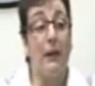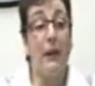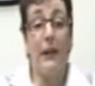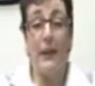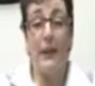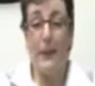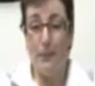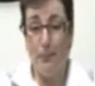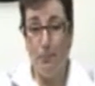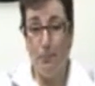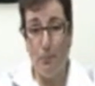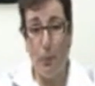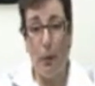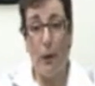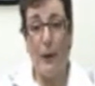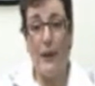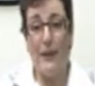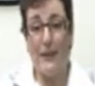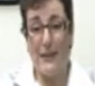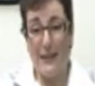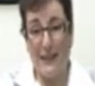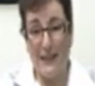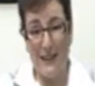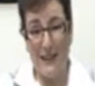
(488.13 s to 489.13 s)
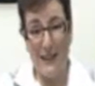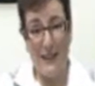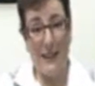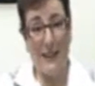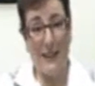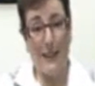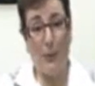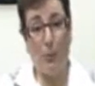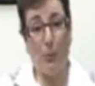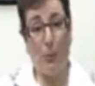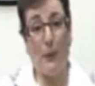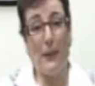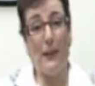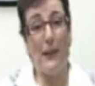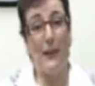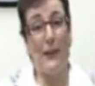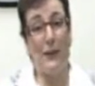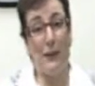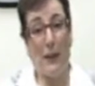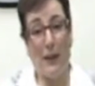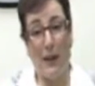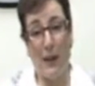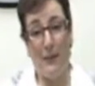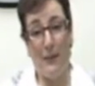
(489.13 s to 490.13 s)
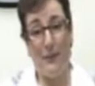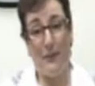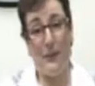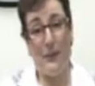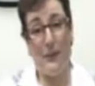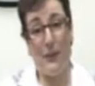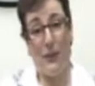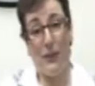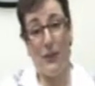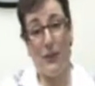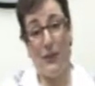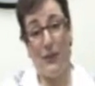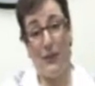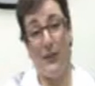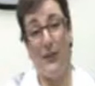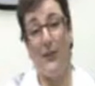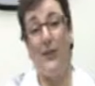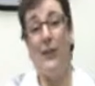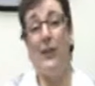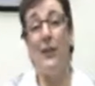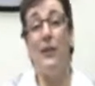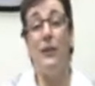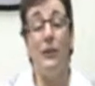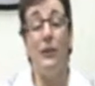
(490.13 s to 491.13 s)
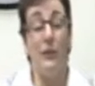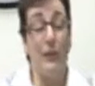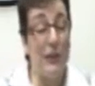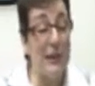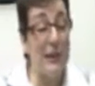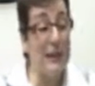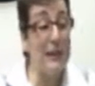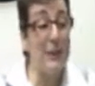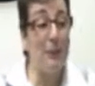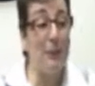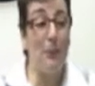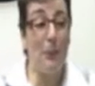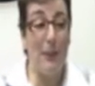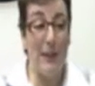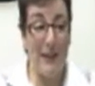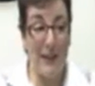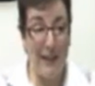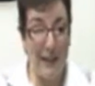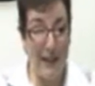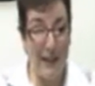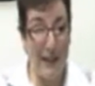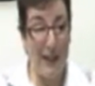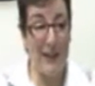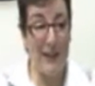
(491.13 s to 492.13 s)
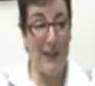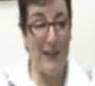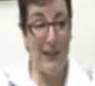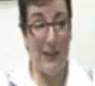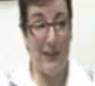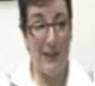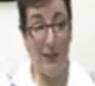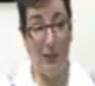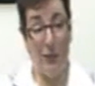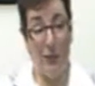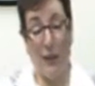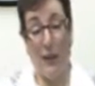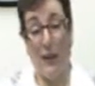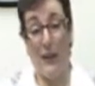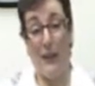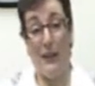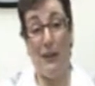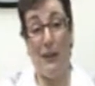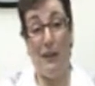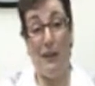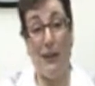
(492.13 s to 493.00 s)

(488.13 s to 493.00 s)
it buys us a little bit of time to do some research and find a